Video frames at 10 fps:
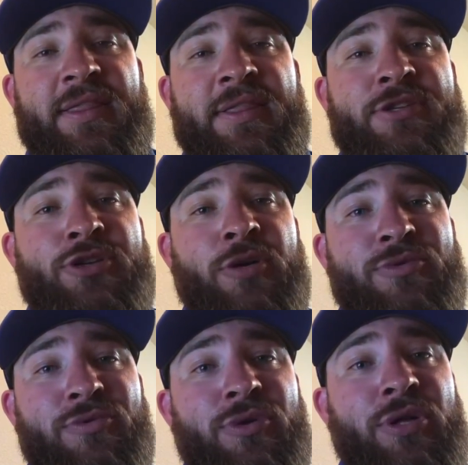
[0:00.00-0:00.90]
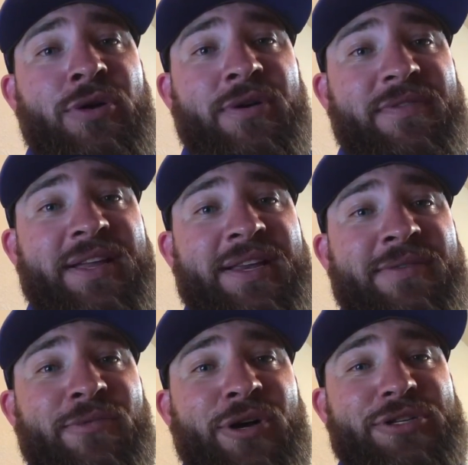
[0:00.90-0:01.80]
the germs will glow if they
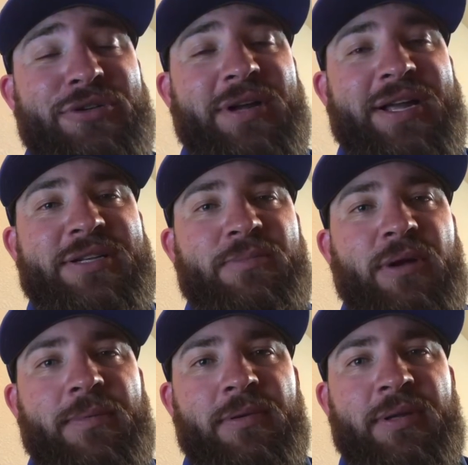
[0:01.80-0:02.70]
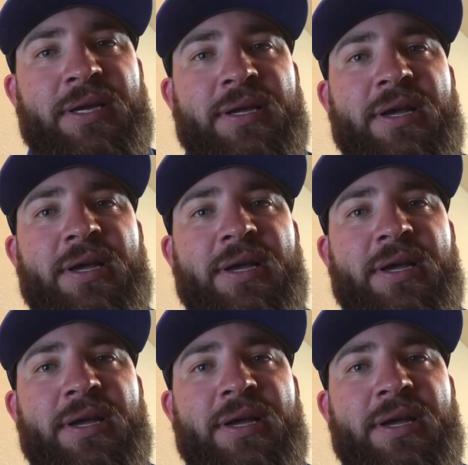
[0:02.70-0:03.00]
didn't wash their hands properly.